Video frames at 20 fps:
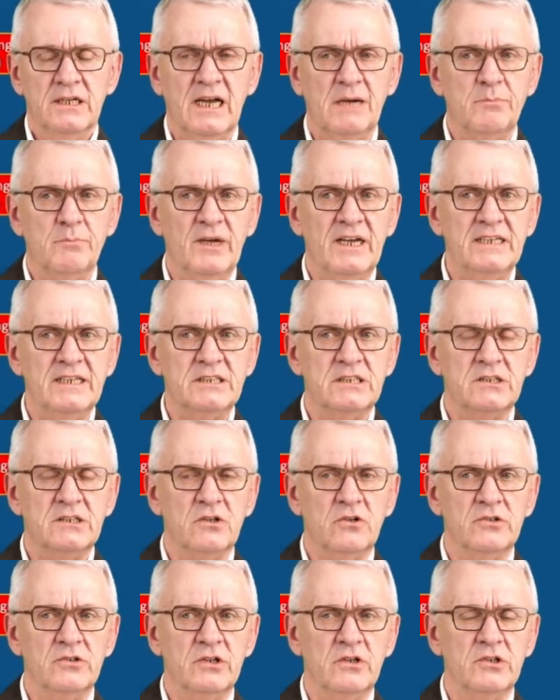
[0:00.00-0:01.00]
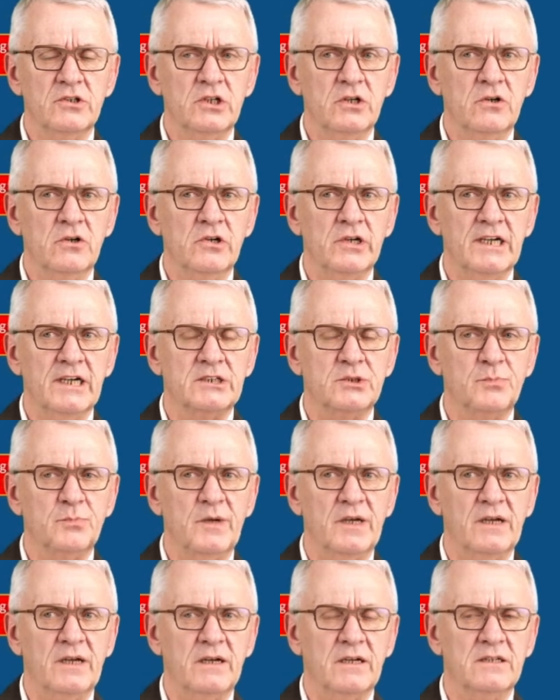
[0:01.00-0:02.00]
Now, based on your
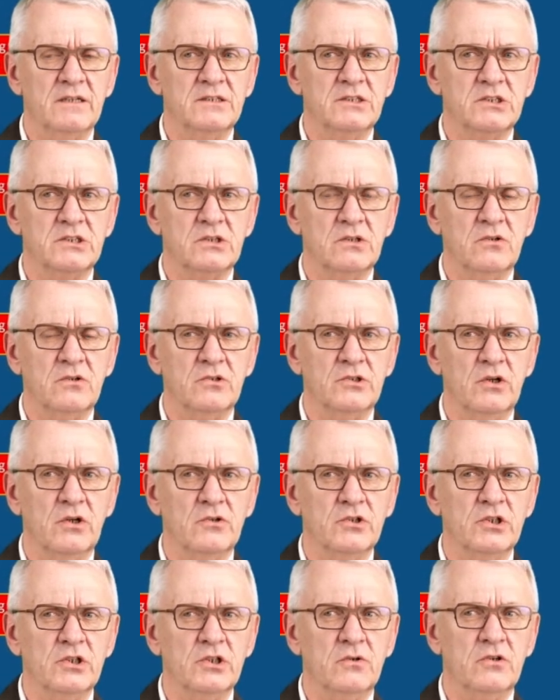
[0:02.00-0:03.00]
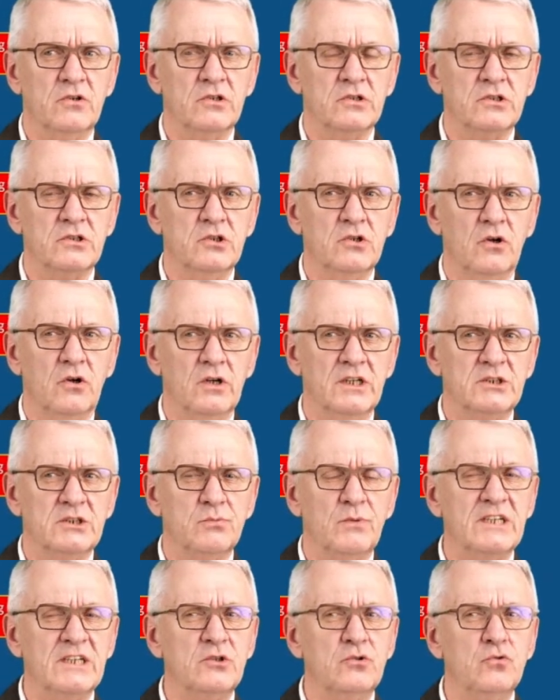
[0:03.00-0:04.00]
experience, on your
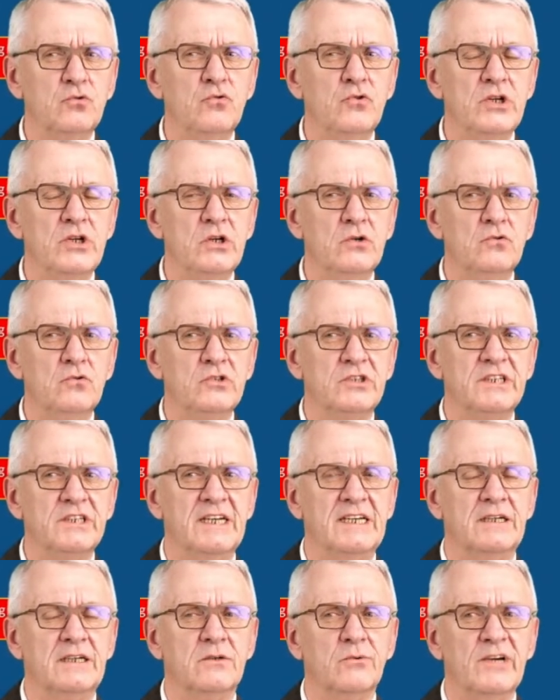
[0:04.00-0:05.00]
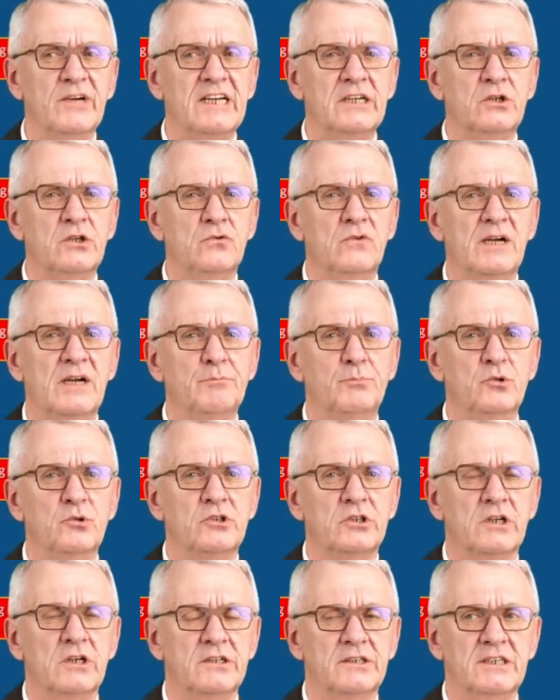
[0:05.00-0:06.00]
knowledge, what do you think? Where do I
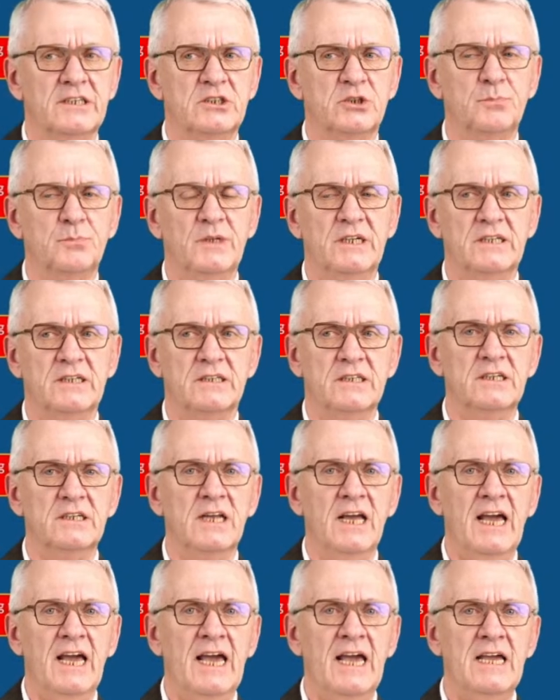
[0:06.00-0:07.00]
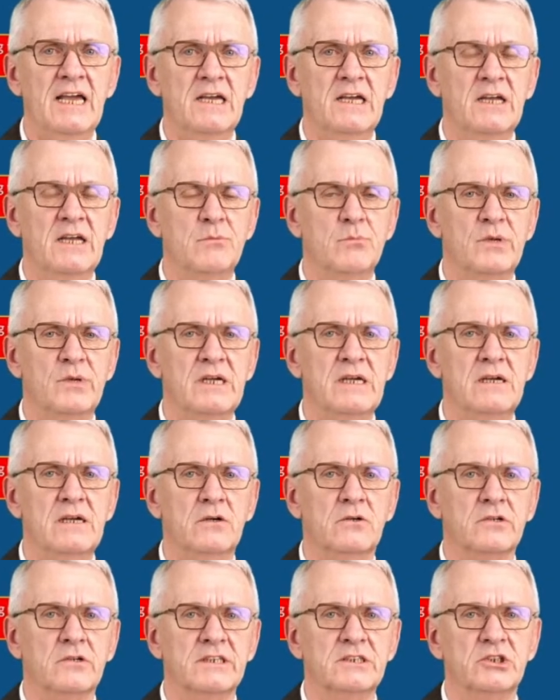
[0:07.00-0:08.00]
put cutting speed? In A, in B,
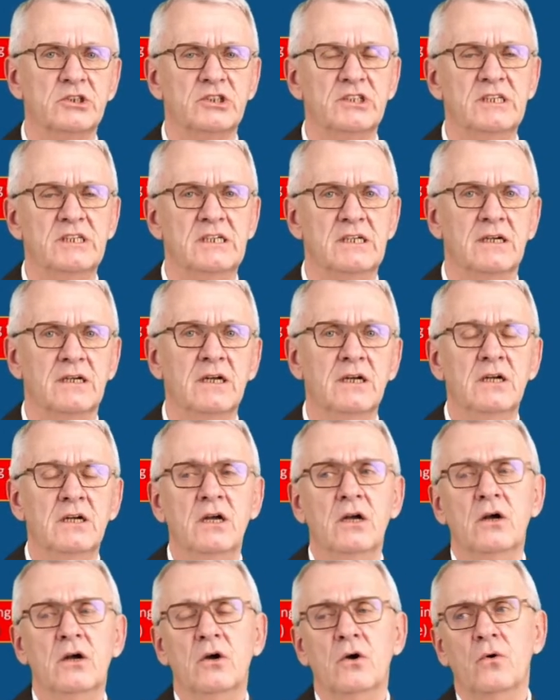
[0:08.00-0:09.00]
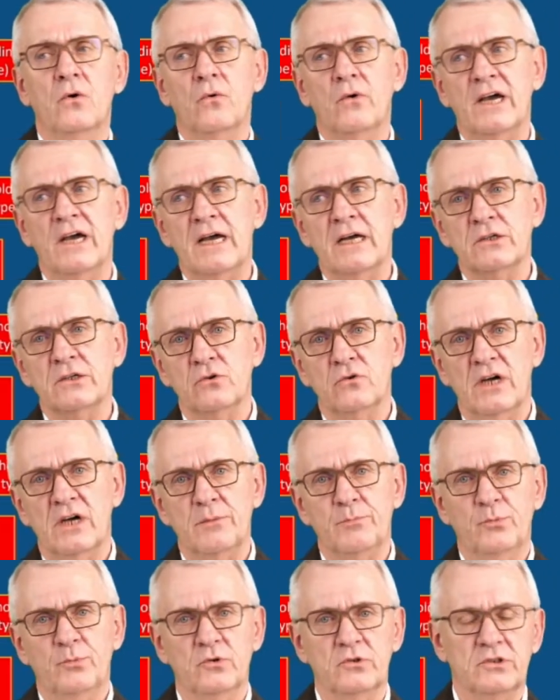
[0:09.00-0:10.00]
or in C? Where do
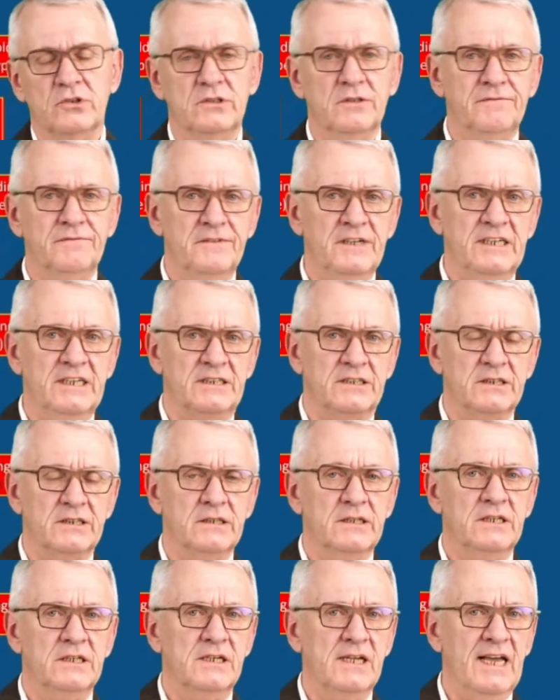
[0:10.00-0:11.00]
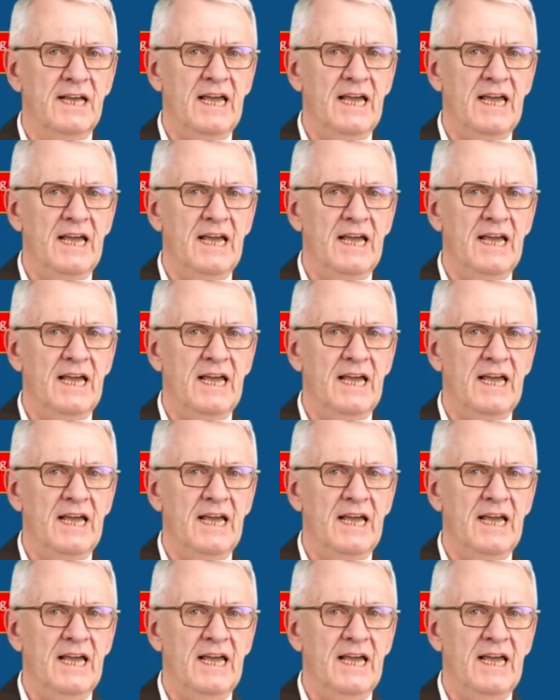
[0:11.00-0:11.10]
I put the feet? In